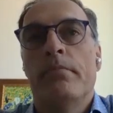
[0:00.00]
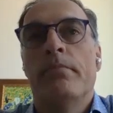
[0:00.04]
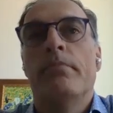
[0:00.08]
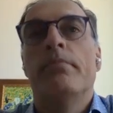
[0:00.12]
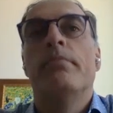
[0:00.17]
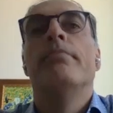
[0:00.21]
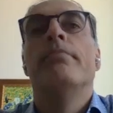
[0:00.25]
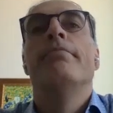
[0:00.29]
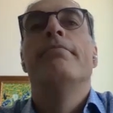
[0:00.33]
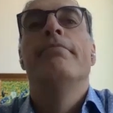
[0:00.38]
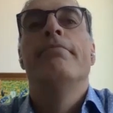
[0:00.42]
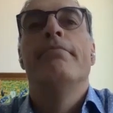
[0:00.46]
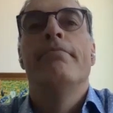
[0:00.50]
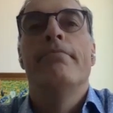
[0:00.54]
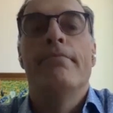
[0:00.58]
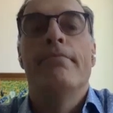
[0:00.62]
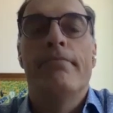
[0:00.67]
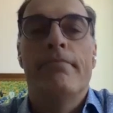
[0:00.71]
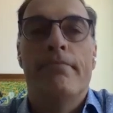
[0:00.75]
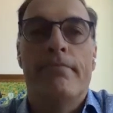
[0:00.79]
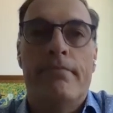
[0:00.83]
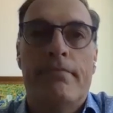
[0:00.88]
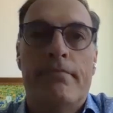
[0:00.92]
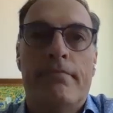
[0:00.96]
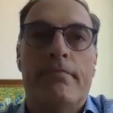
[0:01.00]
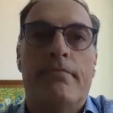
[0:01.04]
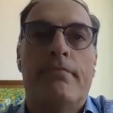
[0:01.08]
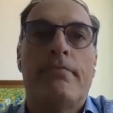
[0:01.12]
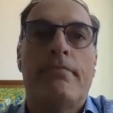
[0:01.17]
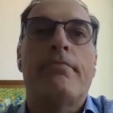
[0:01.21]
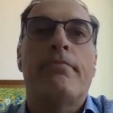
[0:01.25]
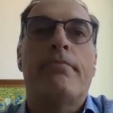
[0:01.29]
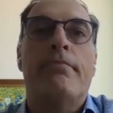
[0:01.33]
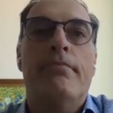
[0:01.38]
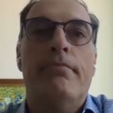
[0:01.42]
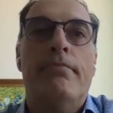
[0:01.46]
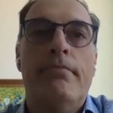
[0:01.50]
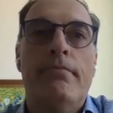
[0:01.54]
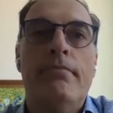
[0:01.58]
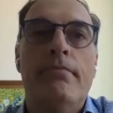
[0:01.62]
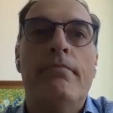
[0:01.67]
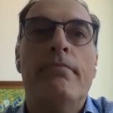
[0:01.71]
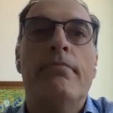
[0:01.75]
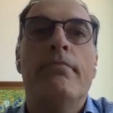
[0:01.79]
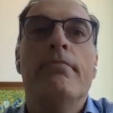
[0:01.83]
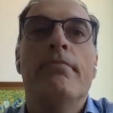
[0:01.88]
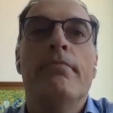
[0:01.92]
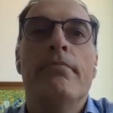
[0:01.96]

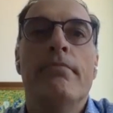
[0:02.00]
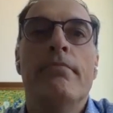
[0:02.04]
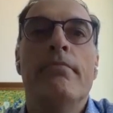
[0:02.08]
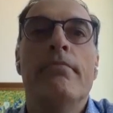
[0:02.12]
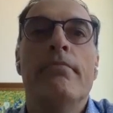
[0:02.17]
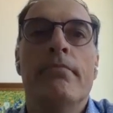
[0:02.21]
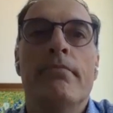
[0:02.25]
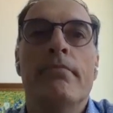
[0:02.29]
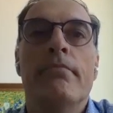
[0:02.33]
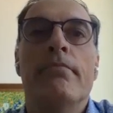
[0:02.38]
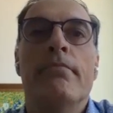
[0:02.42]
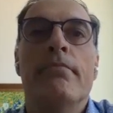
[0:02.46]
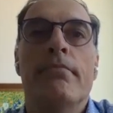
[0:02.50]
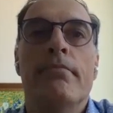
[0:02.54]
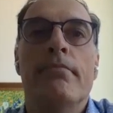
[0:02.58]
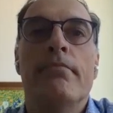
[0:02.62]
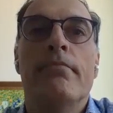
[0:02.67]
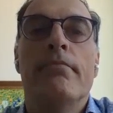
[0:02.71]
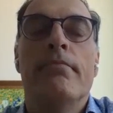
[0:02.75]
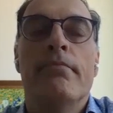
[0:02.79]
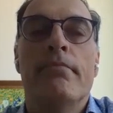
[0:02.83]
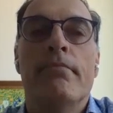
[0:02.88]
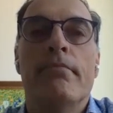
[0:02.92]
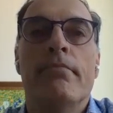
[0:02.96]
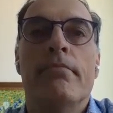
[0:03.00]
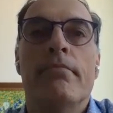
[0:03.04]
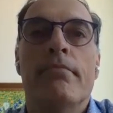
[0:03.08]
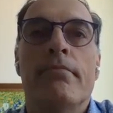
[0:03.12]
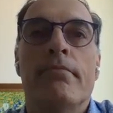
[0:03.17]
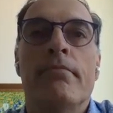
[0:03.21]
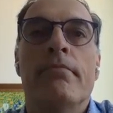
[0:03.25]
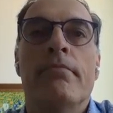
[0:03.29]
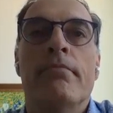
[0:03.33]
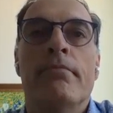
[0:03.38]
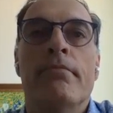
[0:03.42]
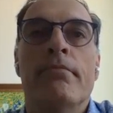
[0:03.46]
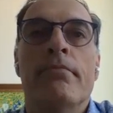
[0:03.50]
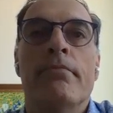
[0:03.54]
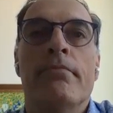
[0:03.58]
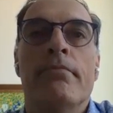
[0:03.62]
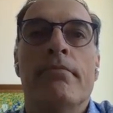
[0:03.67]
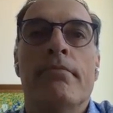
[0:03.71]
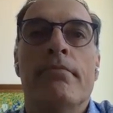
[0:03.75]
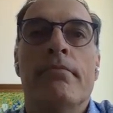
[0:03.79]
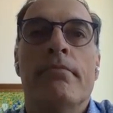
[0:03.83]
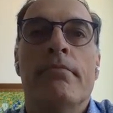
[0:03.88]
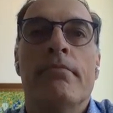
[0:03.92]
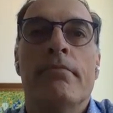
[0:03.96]

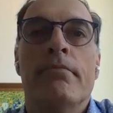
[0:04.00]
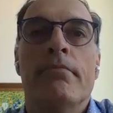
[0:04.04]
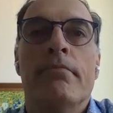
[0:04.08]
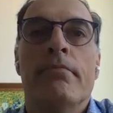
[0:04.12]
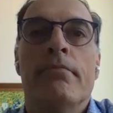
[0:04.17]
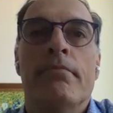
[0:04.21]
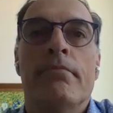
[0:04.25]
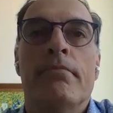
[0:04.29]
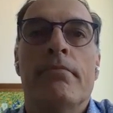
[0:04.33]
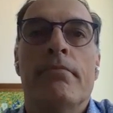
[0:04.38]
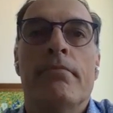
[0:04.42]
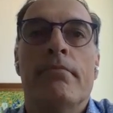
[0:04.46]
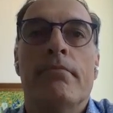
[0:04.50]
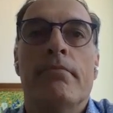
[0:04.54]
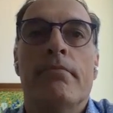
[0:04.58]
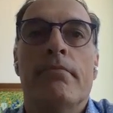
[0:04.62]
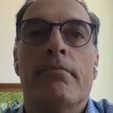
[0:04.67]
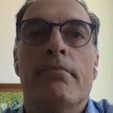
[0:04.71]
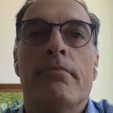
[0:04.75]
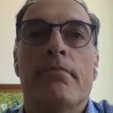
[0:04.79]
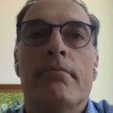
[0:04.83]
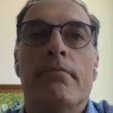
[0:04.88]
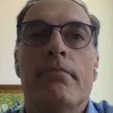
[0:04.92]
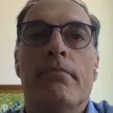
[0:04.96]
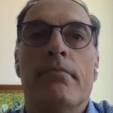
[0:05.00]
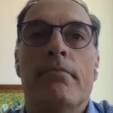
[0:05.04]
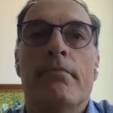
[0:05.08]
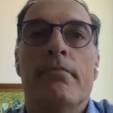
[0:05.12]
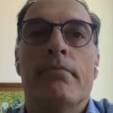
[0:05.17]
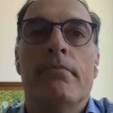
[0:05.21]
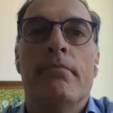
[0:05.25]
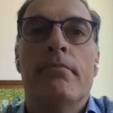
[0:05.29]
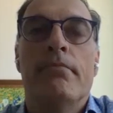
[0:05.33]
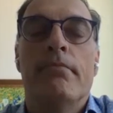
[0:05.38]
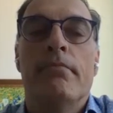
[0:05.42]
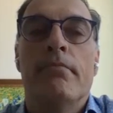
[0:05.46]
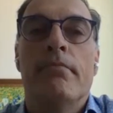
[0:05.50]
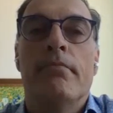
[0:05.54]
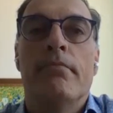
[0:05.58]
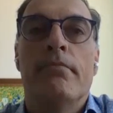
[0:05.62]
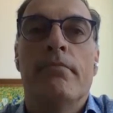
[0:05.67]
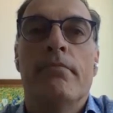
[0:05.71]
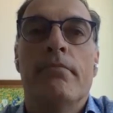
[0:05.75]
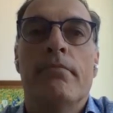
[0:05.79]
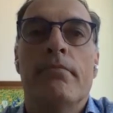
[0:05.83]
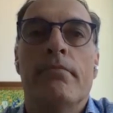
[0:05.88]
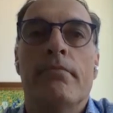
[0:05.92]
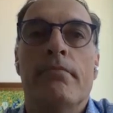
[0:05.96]

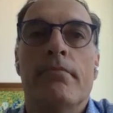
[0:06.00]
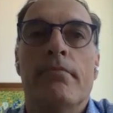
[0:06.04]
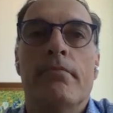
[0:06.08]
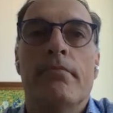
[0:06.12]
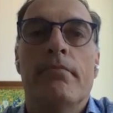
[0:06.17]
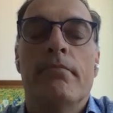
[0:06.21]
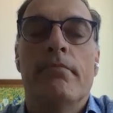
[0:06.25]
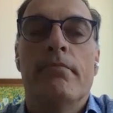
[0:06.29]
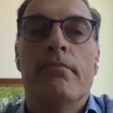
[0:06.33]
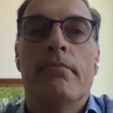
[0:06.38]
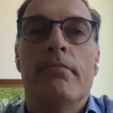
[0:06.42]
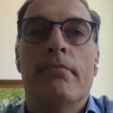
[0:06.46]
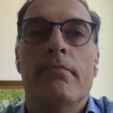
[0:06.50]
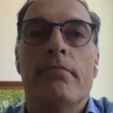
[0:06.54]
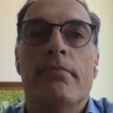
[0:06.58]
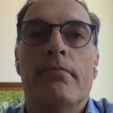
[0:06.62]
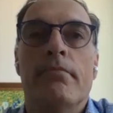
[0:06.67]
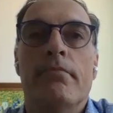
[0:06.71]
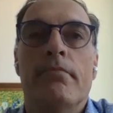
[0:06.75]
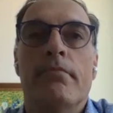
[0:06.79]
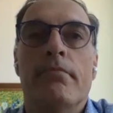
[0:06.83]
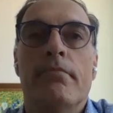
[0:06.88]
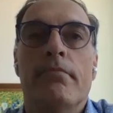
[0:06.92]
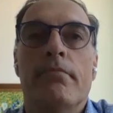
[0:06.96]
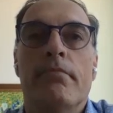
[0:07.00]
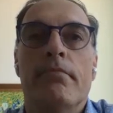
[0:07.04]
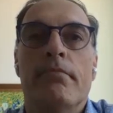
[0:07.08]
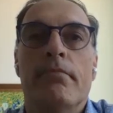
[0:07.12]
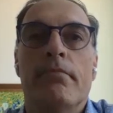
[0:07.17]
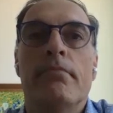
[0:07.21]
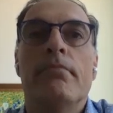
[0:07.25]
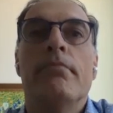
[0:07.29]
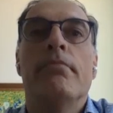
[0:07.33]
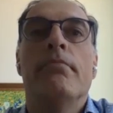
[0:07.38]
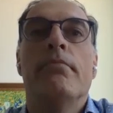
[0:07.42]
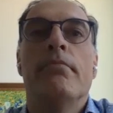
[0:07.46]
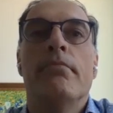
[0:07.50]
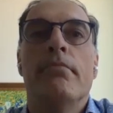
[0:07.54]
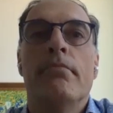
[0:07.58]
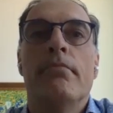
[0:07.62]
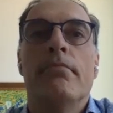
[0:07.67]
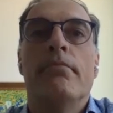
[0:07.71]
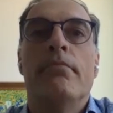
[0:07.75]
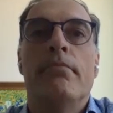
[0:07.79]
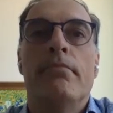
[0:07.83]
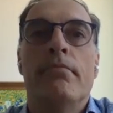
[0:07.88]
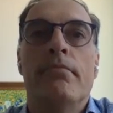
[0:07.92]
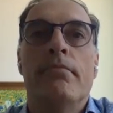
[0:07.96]
(silent)